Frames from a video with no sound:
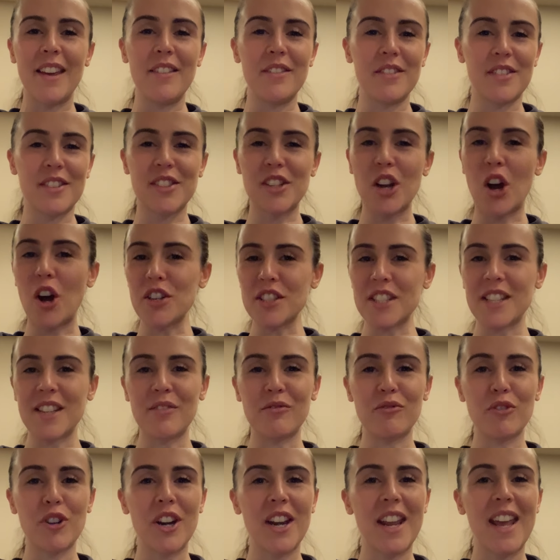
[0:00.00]

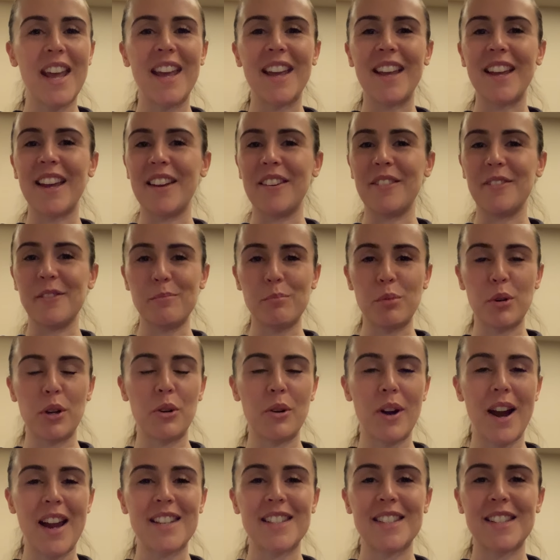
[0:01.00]
starting running and
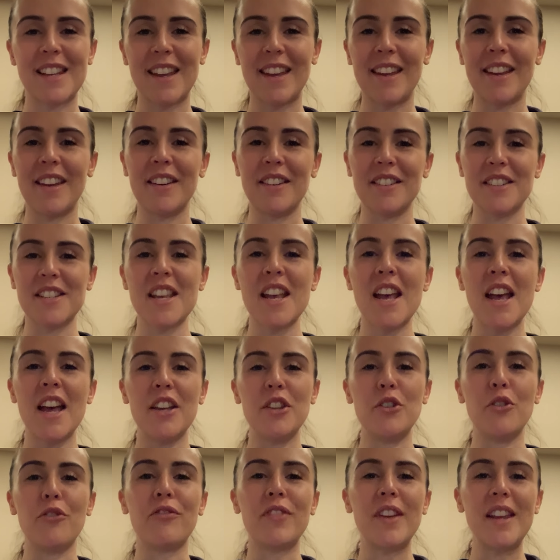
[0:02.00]
progressing, and
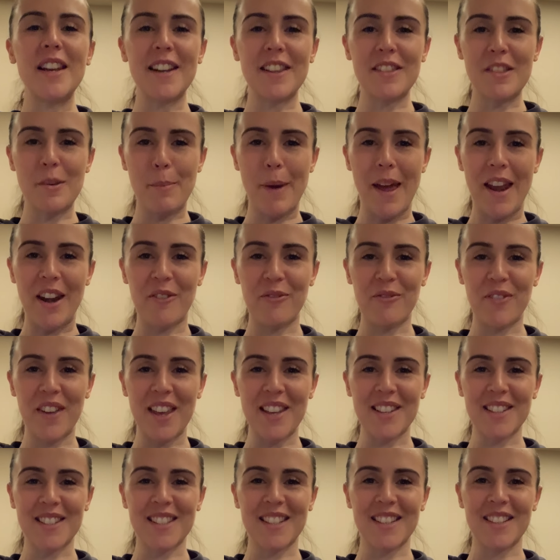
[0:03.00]
you're feeling the
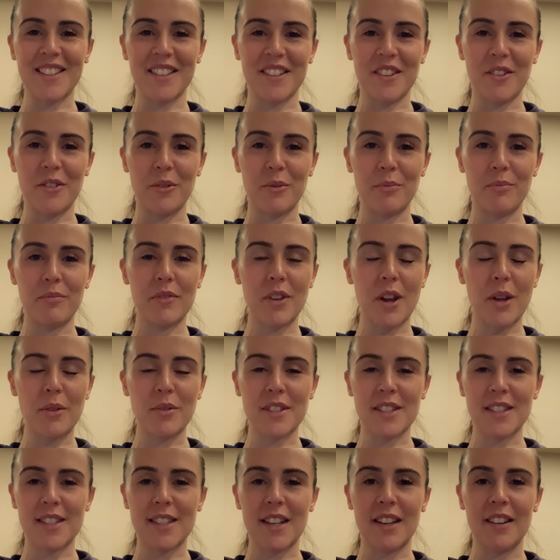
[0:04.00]
benefits and you're
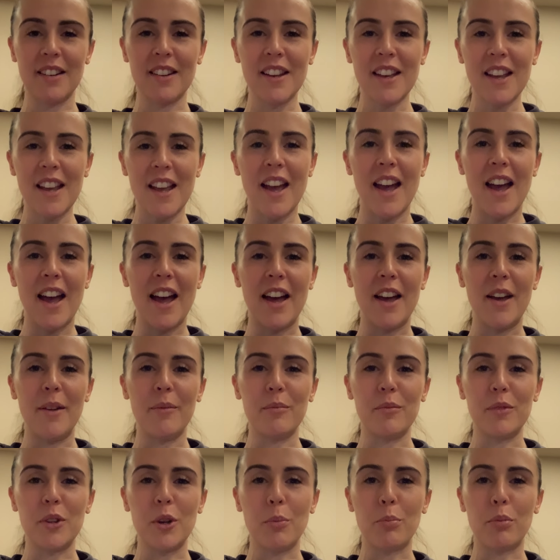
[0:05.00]
noticing
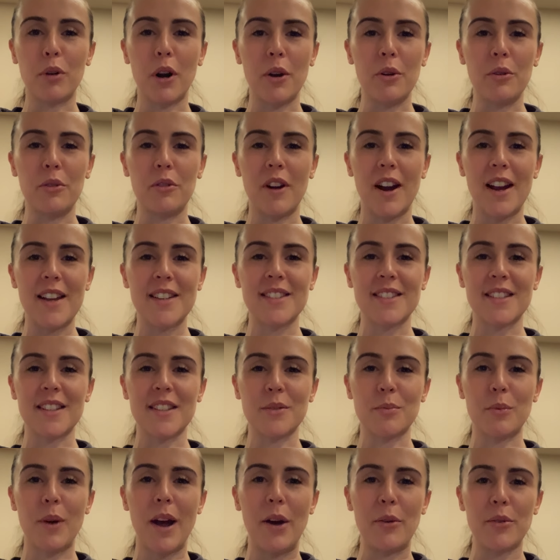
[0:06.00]
your progress
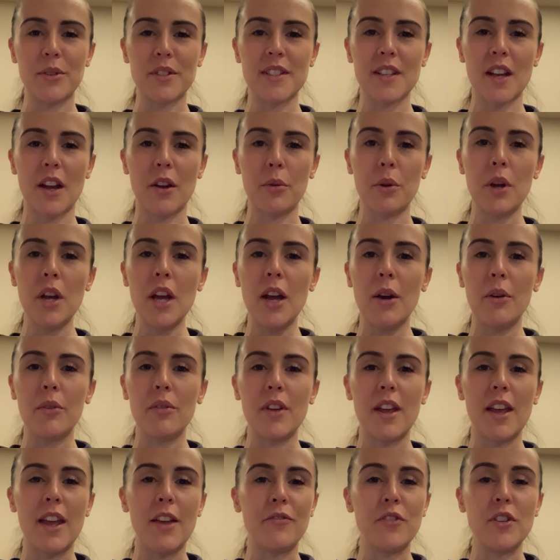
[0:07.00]
as well. So
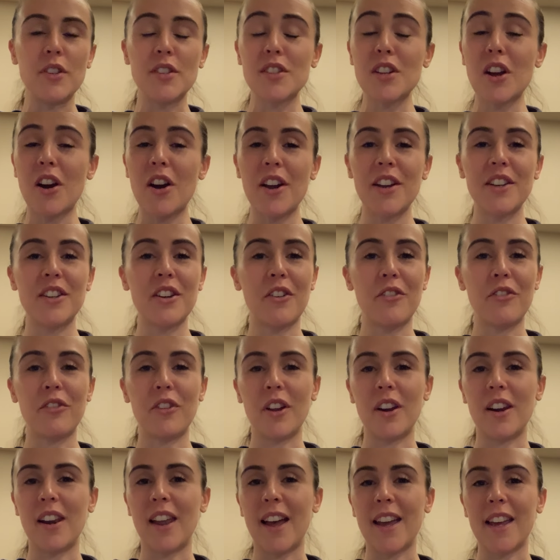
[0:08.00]
if you started off
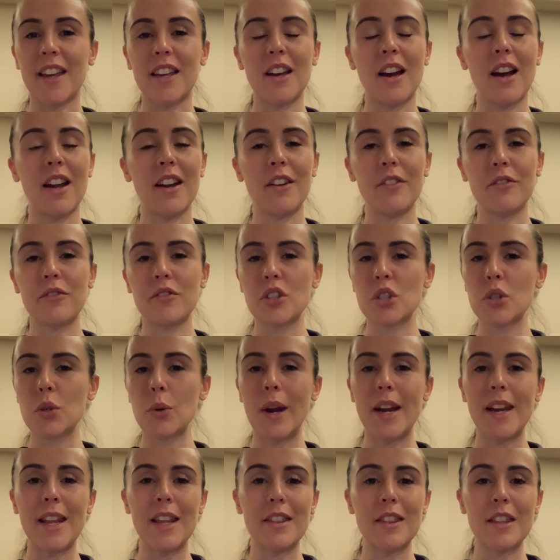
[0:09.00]
at like kind of
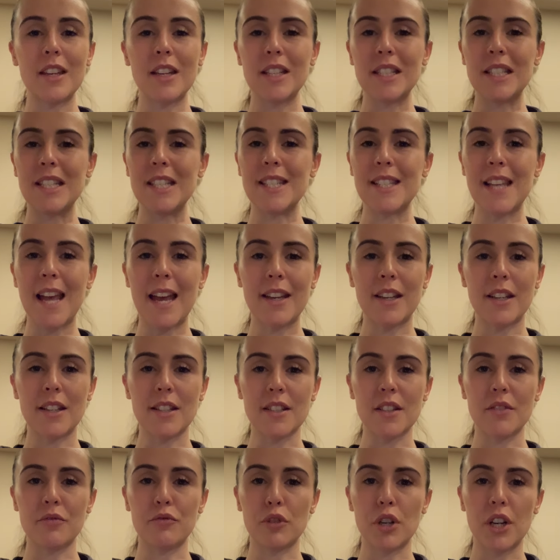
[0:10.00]
20-30
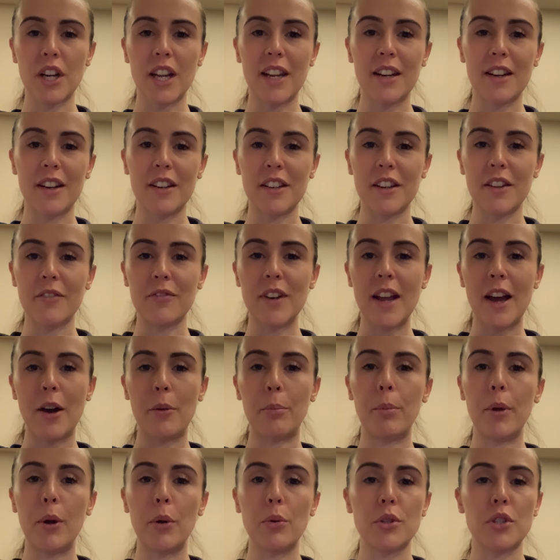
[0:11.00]
seconds of running and you've now
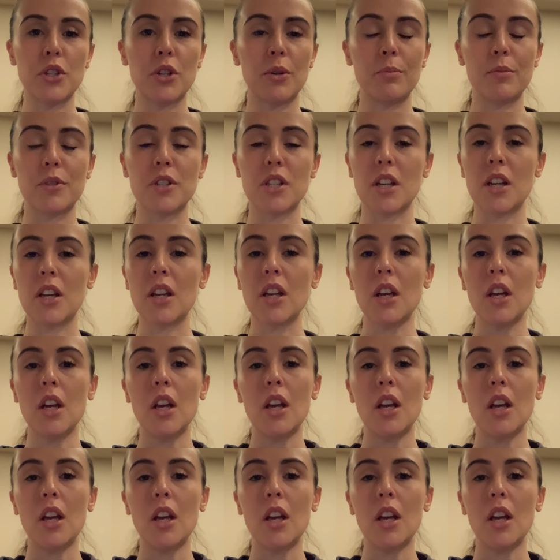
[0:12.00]
built up to